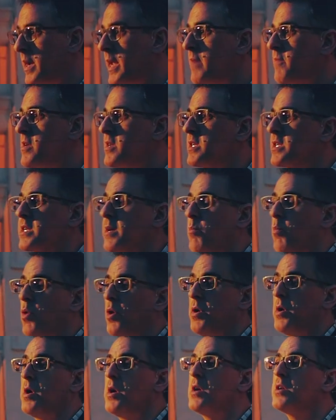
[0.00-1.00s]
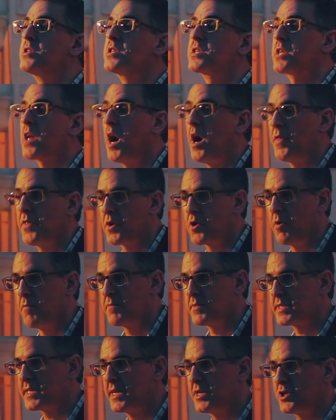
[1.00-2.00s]
give it to someone, start the
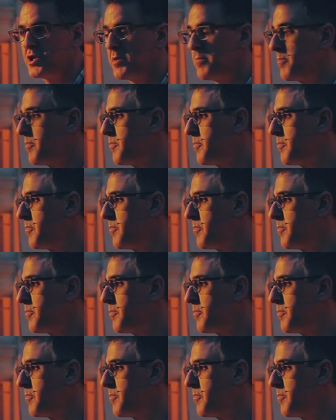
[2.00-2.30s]
conversation.